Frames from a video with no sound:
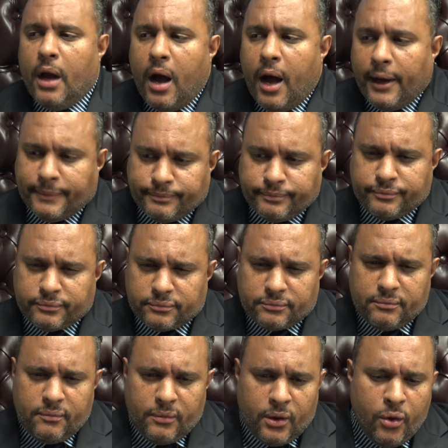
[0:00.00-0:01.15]

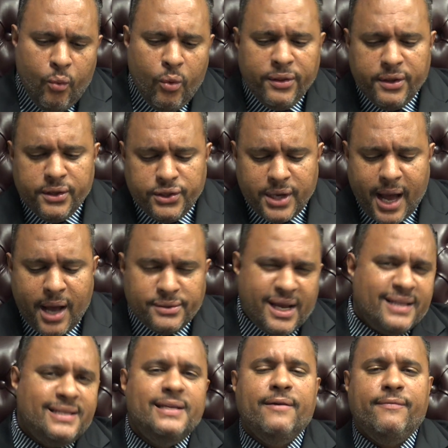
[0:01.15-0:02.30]
What the child's
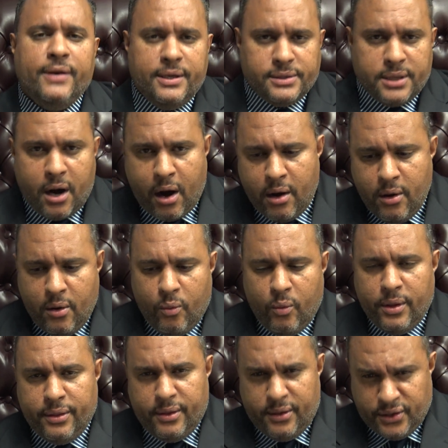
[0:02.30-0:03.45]
activities are
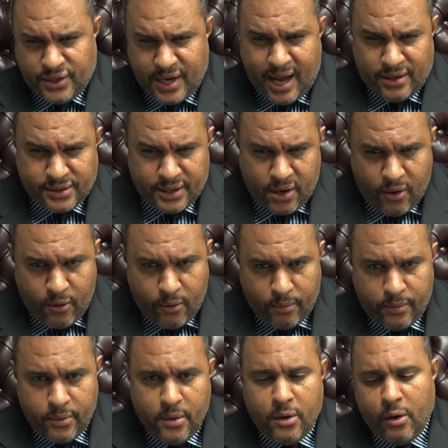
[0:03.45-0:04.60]
when the child's at
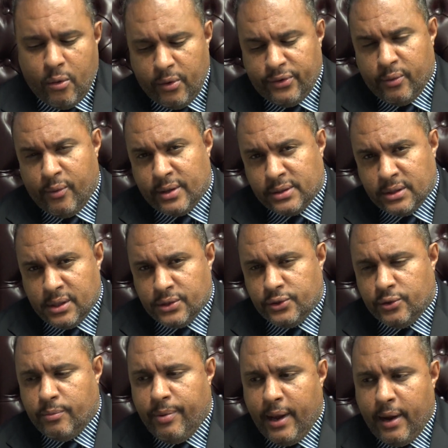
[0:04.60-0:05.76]
home or with the
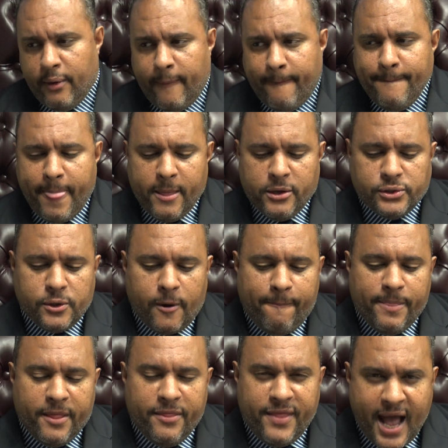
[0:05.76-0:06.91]
residential parent.
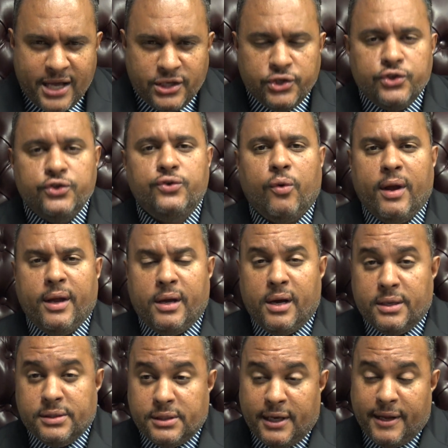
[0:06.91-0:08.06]
So that's joint
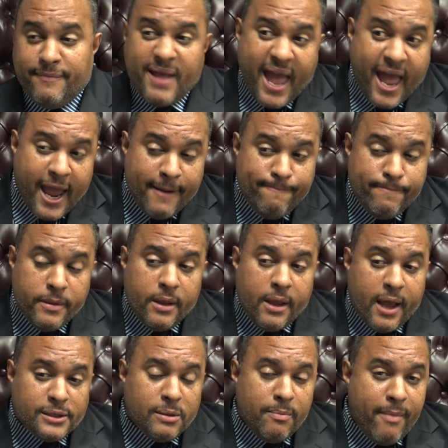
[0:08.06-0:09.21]
custody. And
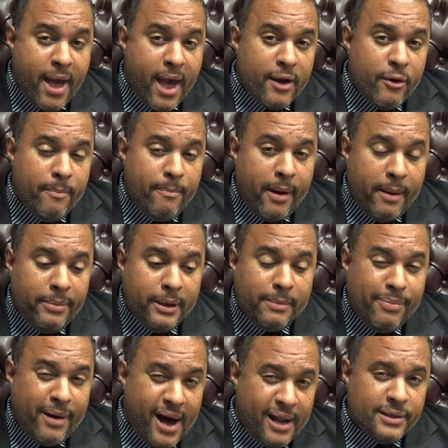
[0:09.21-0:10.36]
as a matter of
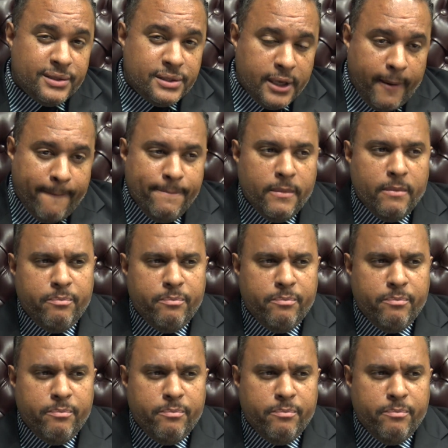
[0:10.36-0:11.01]
public policy,